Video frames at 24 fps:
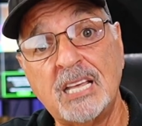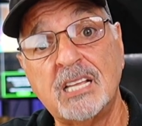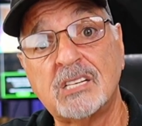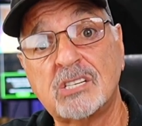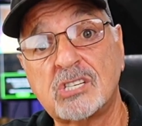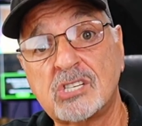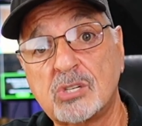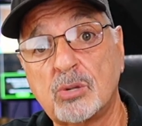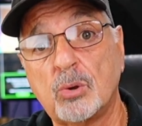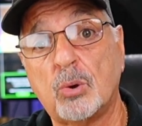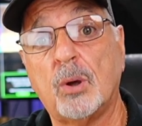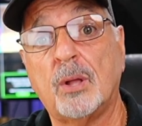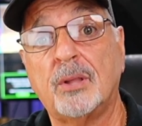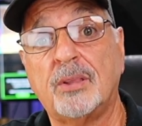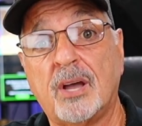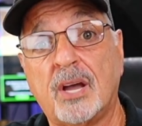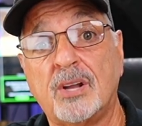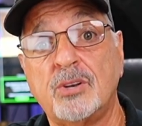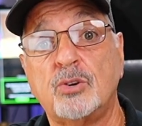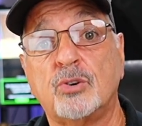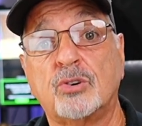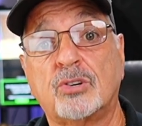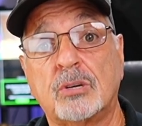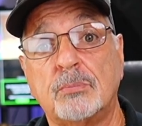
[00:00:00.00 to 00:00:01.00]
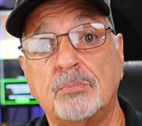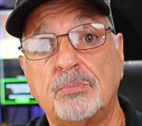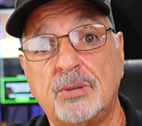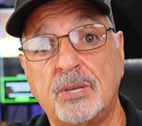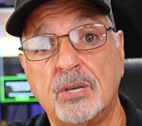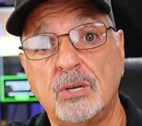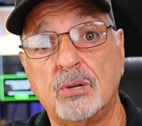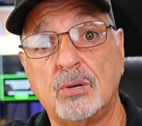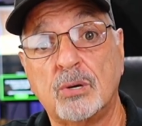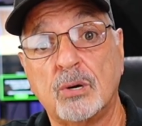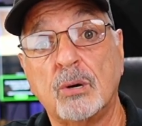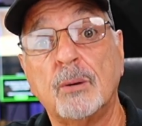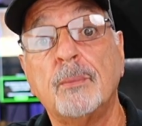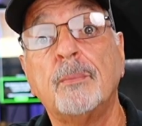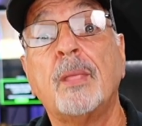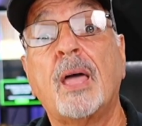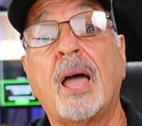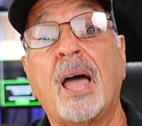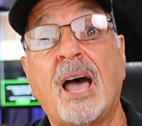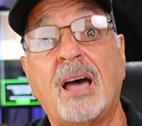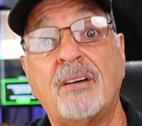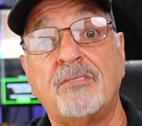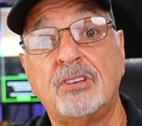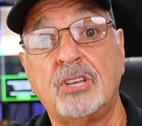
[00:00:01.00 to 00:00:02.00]
it installed on your computer,
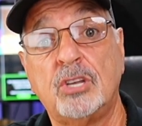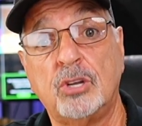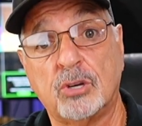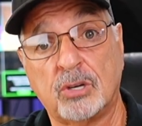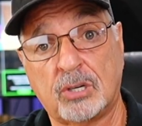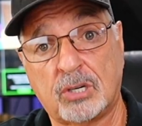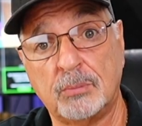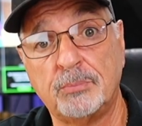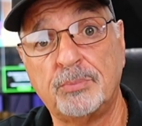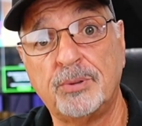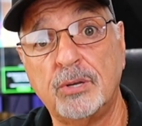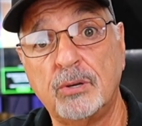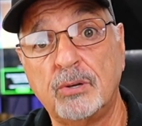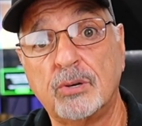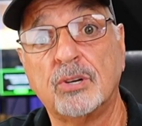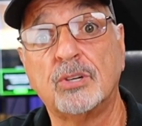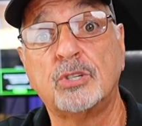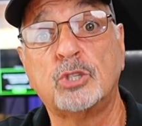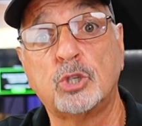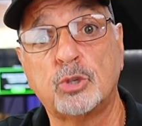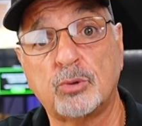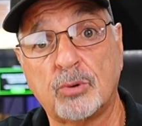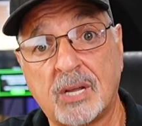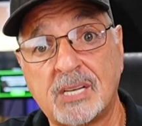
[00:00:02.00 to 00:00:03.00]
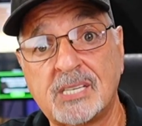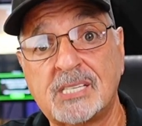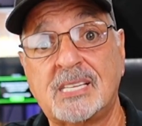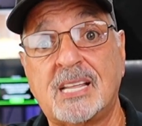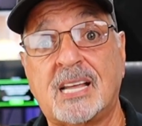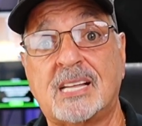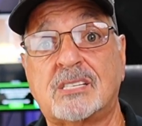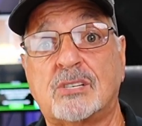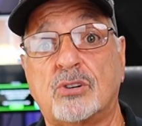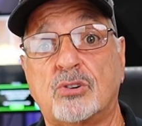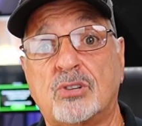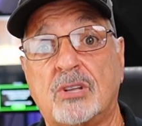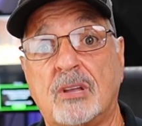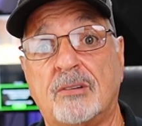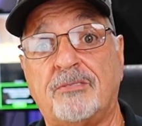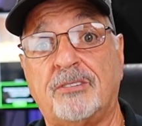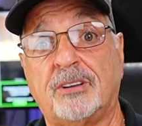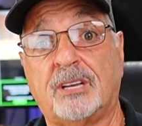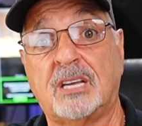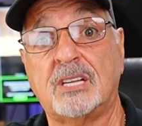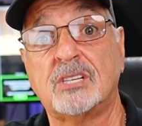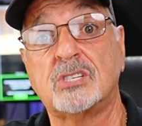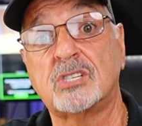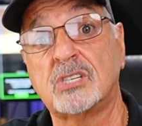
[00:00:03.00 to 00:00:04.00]
having your computer trust that
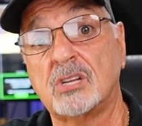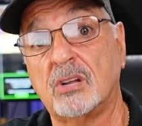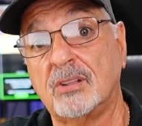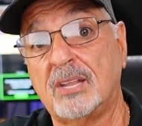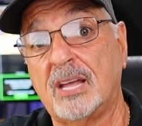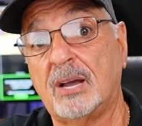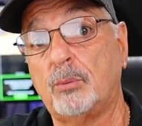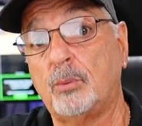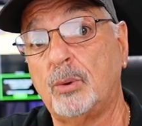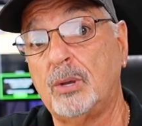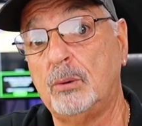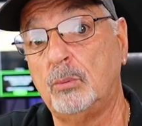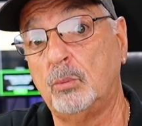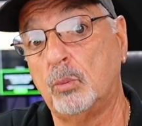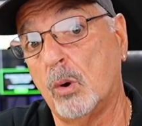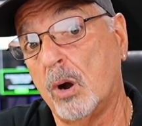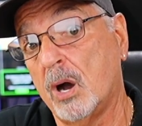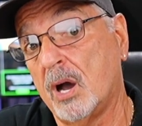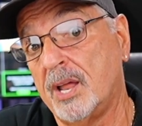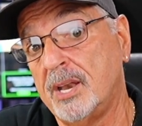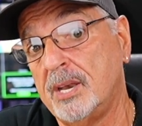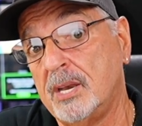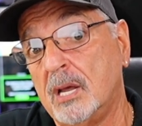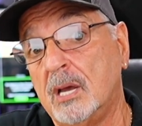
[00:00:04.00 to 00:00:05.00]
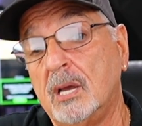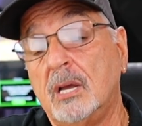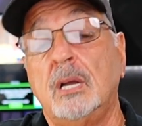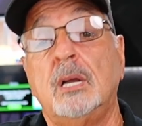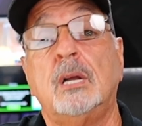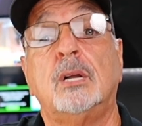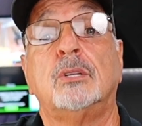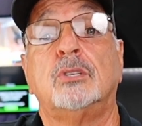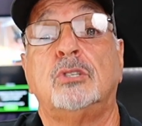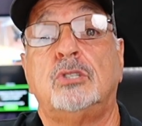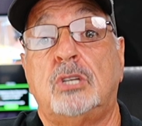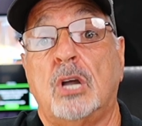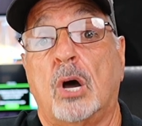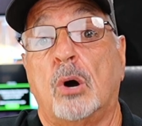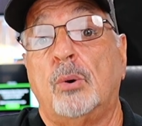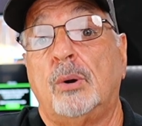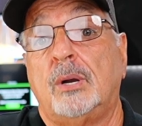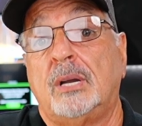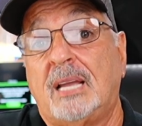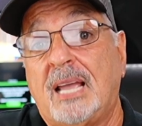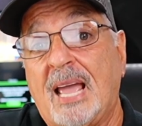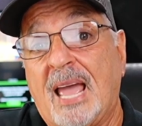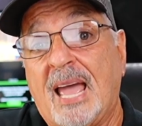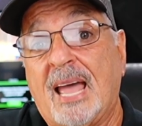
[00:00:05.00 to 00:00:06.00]
certificate so that we, one,
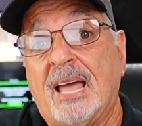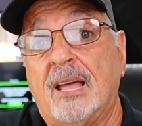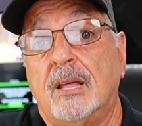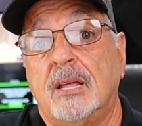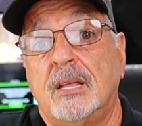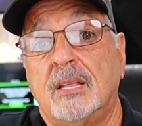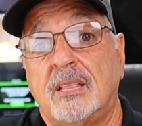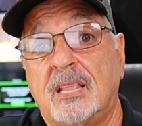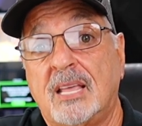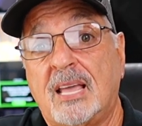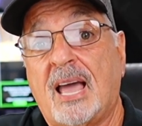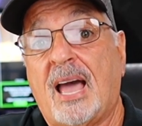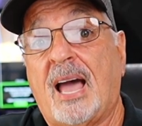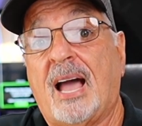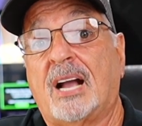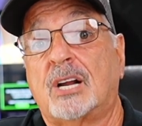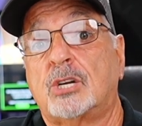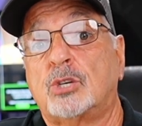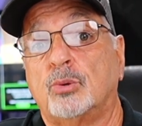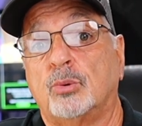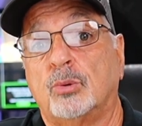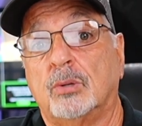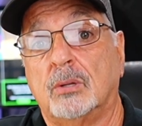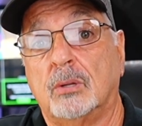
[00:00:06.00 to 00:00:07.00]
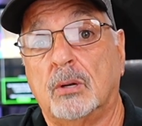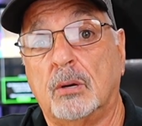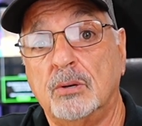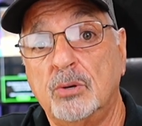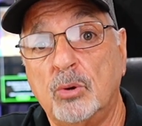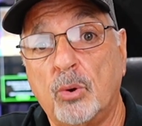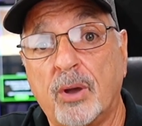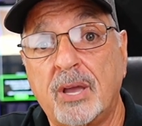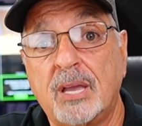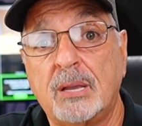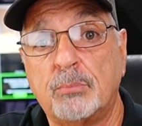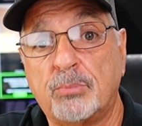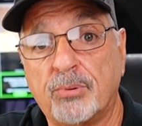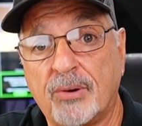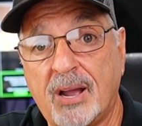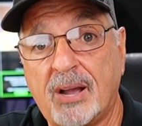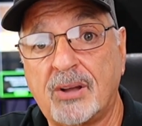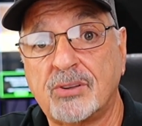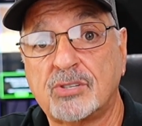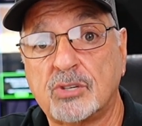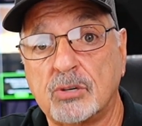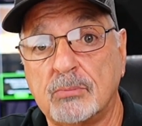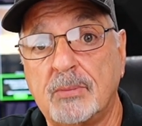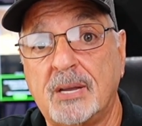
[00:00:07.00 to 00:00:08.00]
don't get the actual annoying
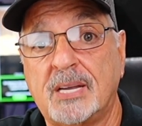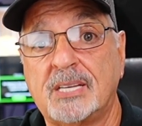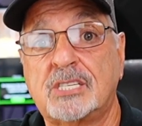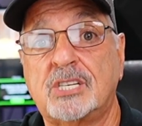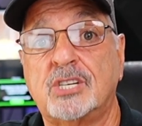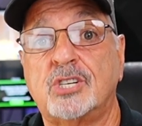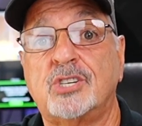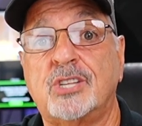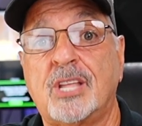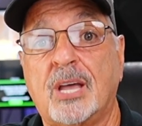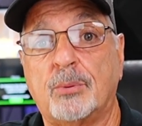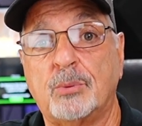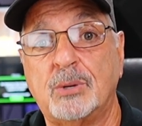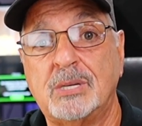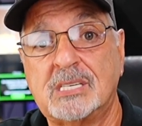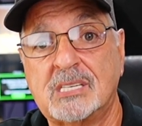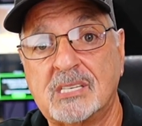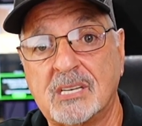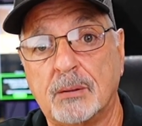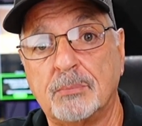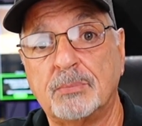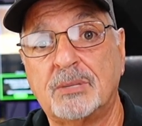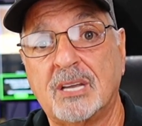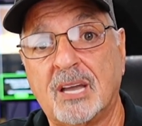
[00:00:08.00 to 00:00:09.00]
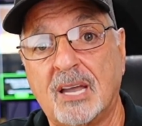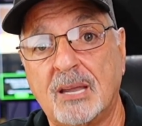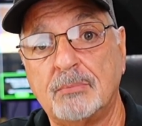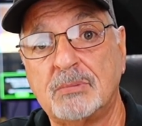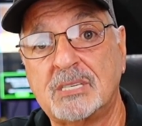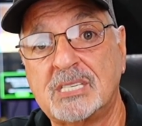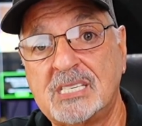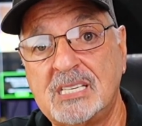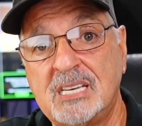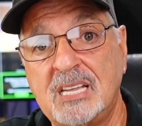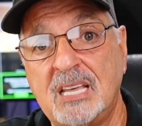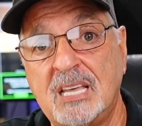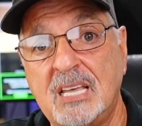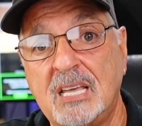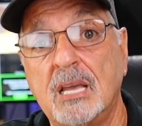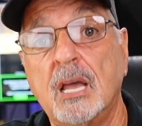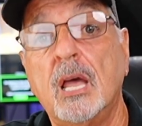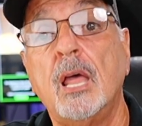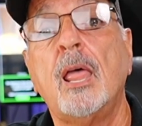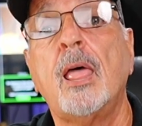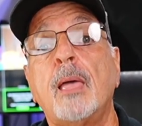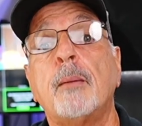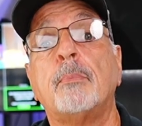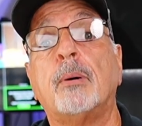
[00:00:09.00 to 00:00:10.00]
browser message that we sometimes see,
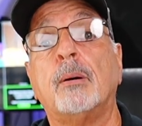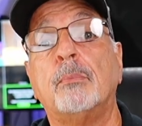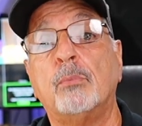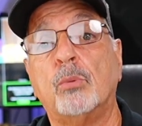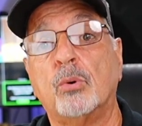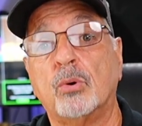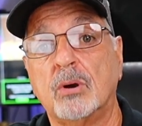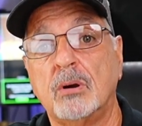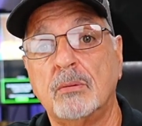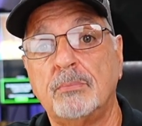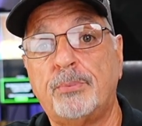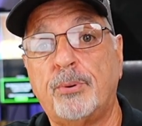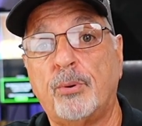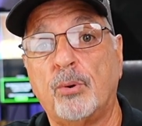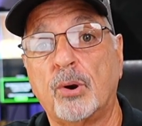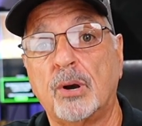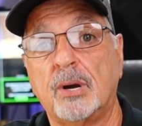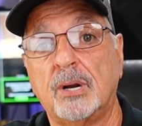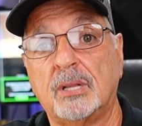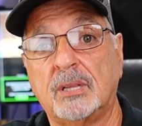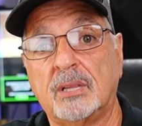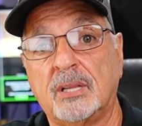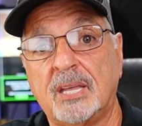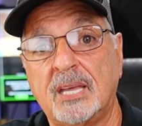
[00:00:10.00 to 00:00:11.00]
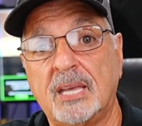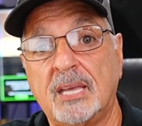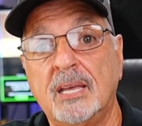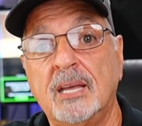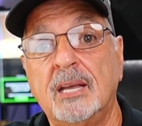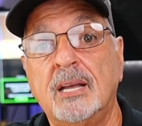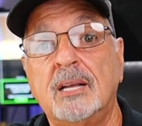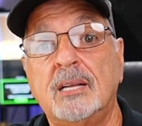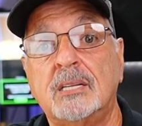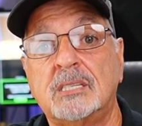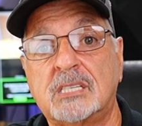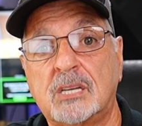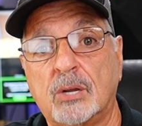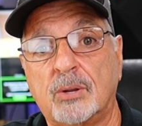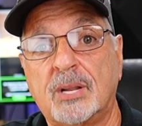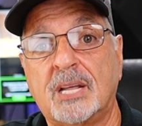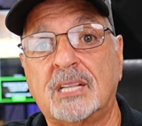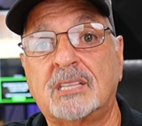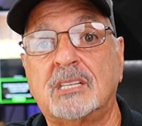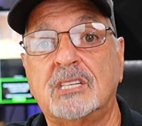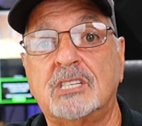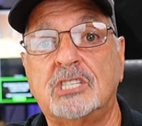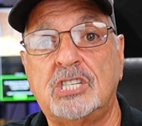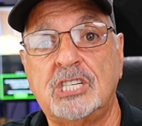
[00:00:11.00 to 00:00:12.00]
but more importantly, so
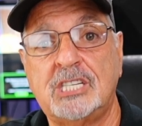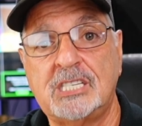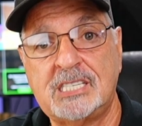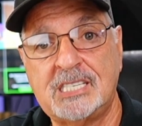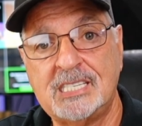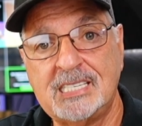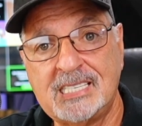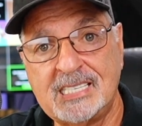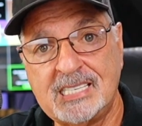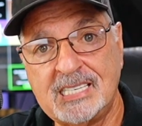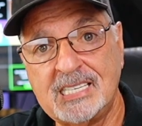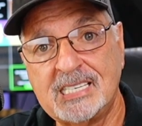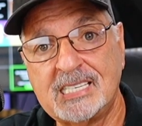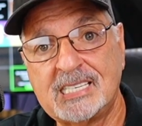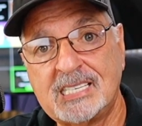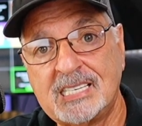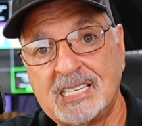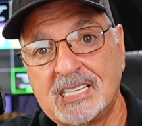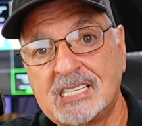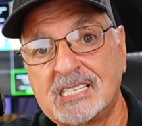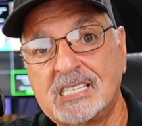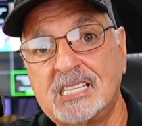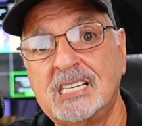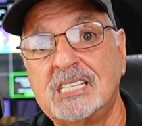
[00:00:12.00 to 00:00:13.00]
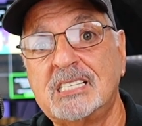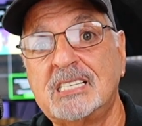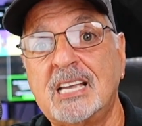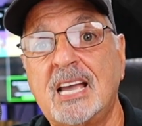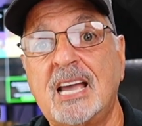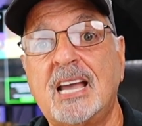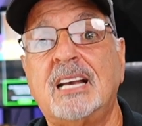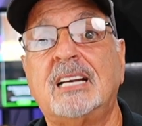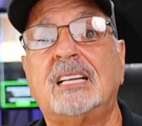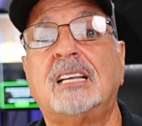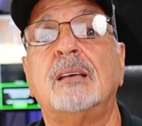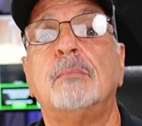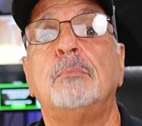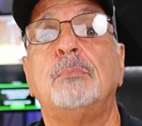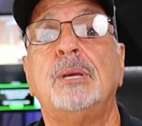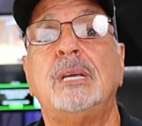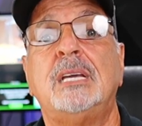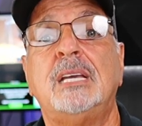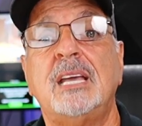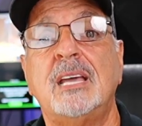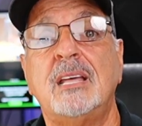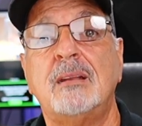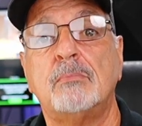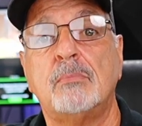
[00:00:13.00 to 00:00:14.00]
that the GCC 6010 can
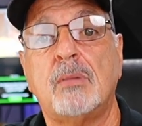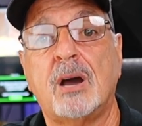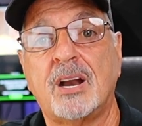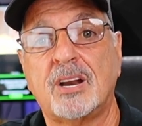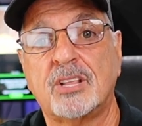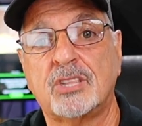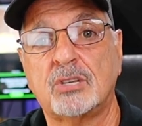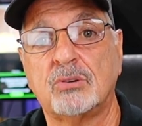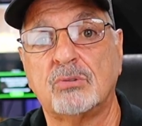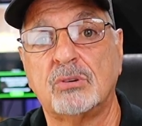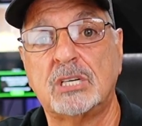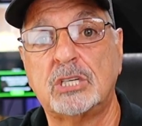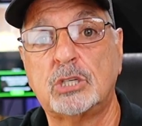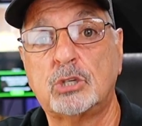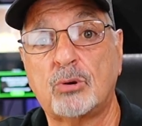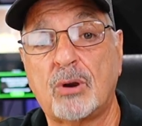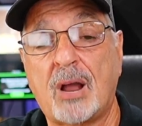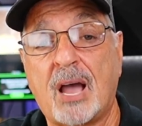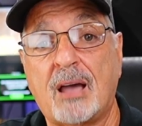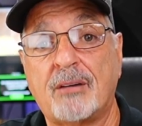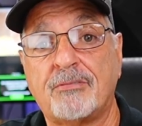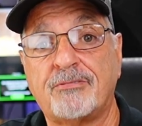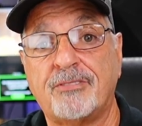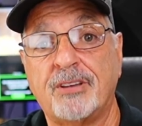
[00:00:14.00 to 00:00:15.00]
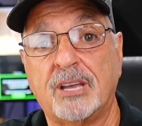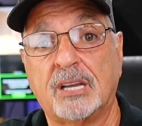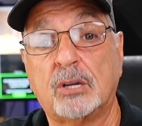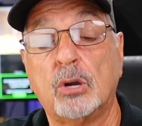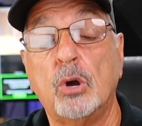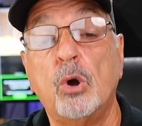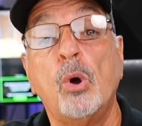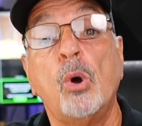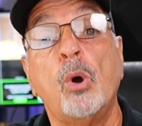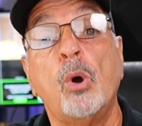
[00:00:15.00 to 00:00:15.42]
begin monitoring traffic